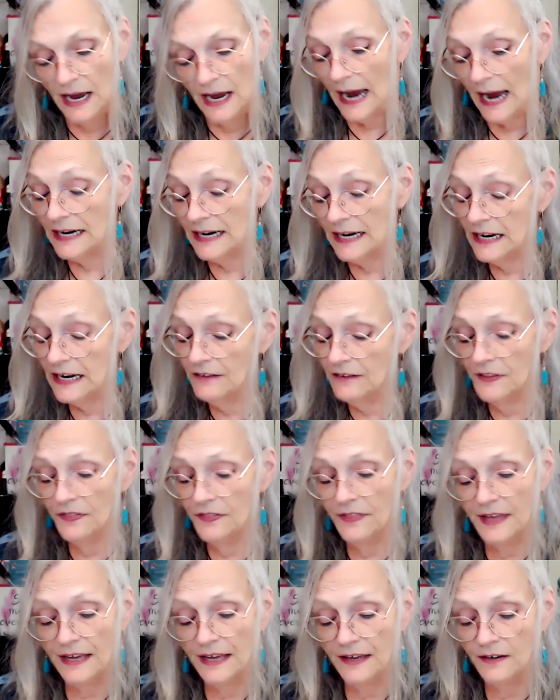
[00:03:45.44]
And even
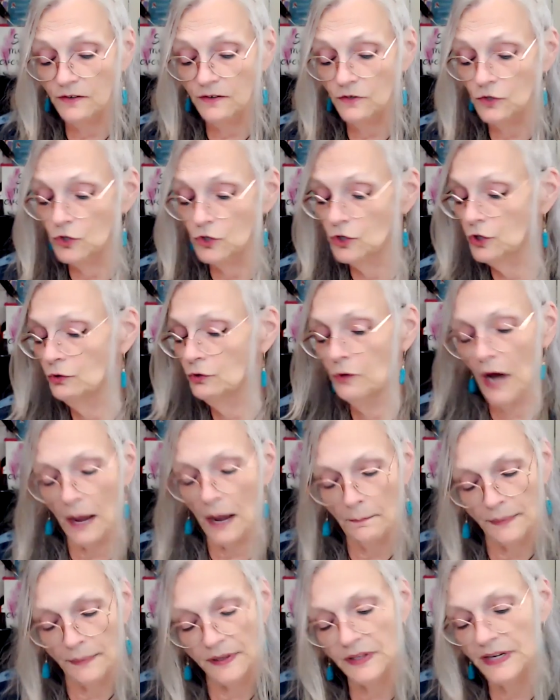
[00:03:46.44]
then, do
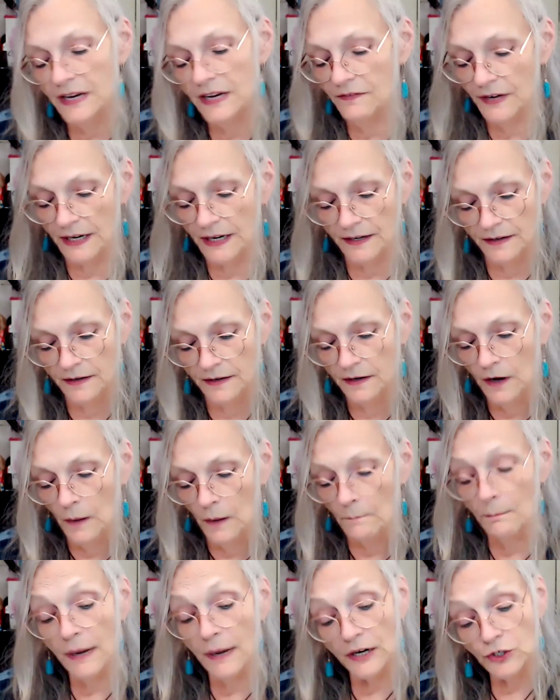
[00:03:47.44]
not believe it,
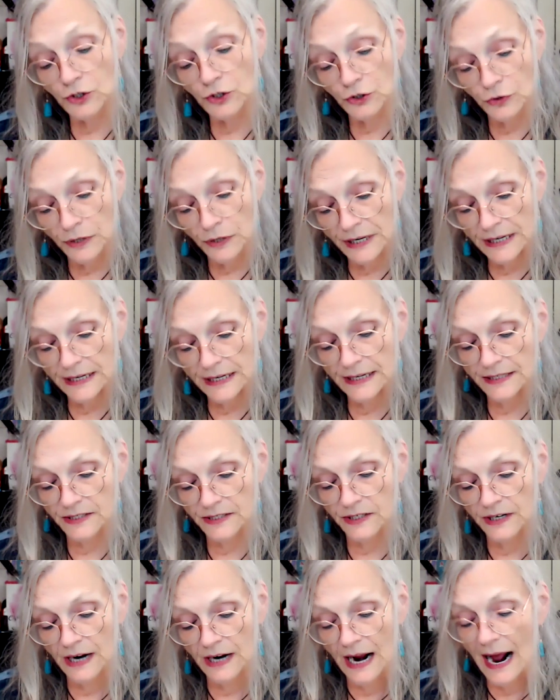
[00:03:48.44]
but treat it
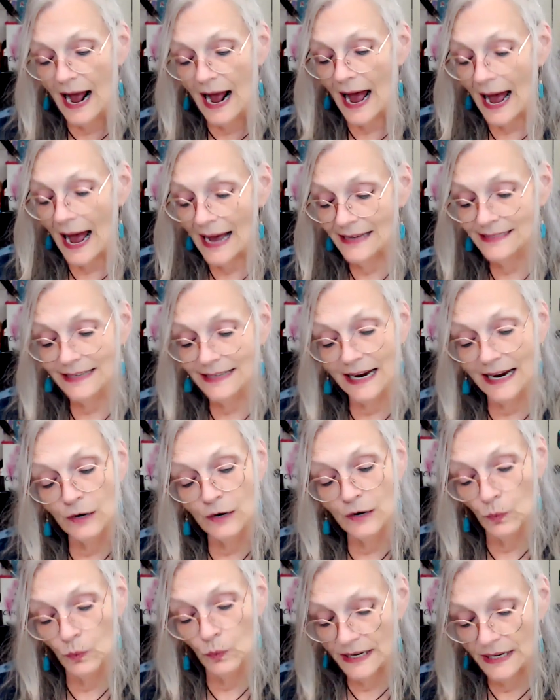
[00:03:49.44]
as a
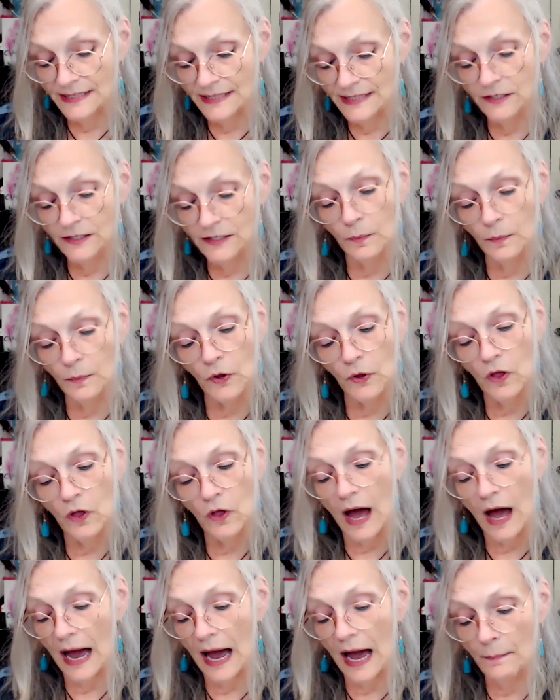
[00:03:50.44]
reasonable
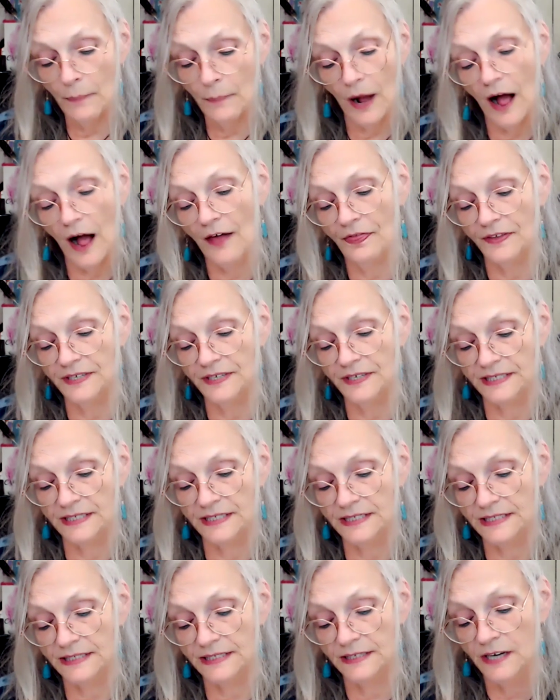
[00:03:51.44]

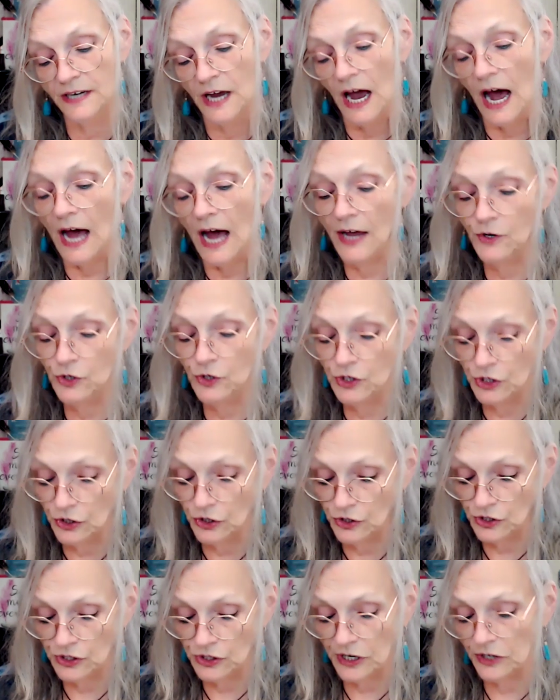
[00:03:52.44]
hypothesis until
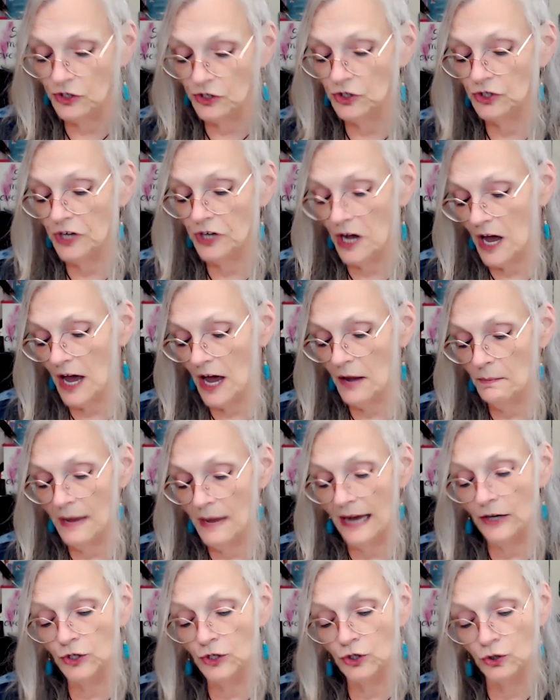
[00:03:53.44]
such time
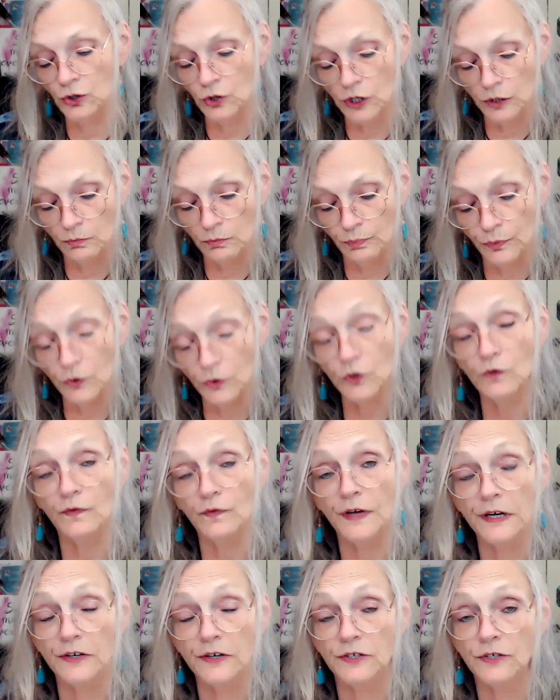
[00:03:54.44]
as you can prove
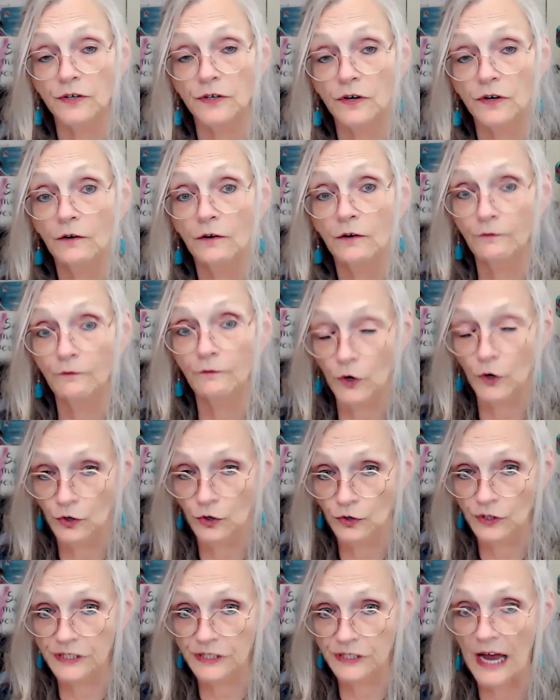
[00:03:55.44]
it for
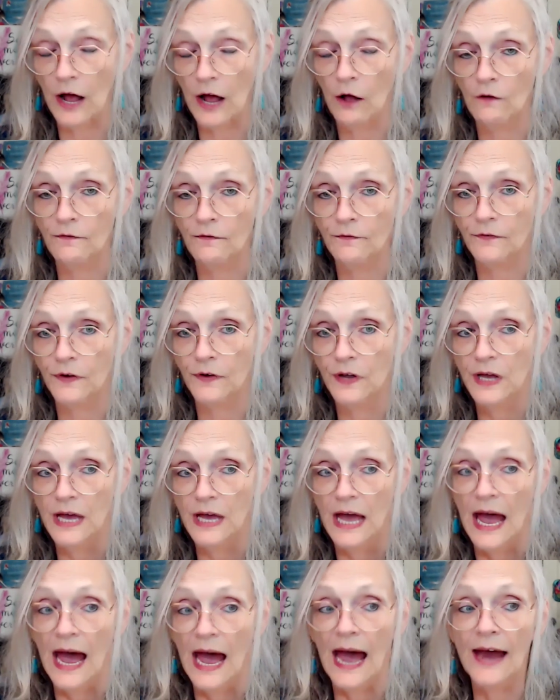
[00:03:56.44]
yourself.
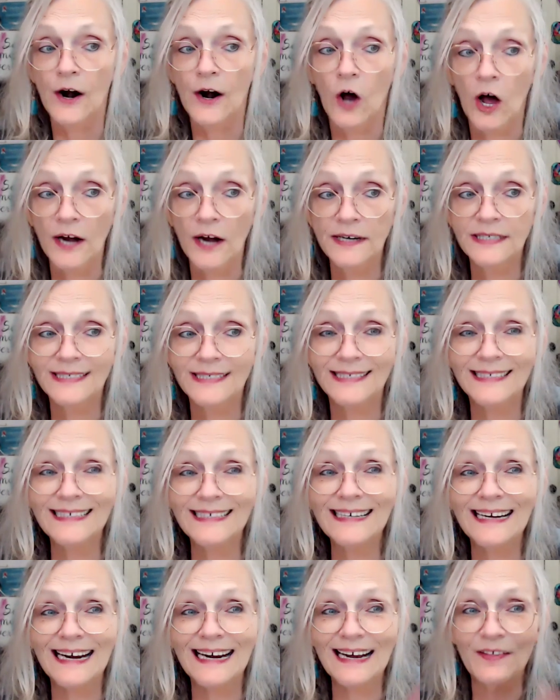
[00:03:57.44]
And
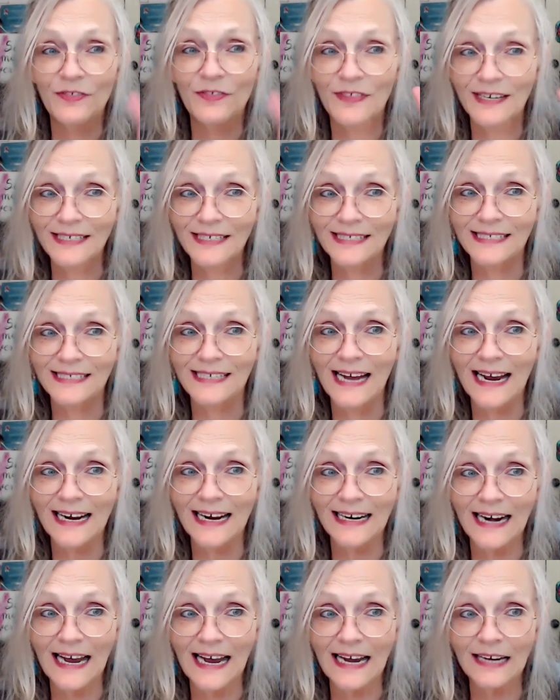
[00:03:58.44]
honestly, in this day
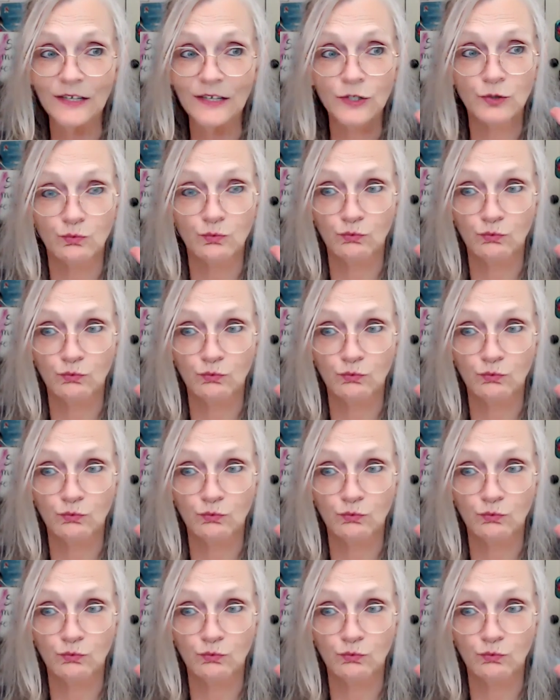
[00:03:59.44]
and age,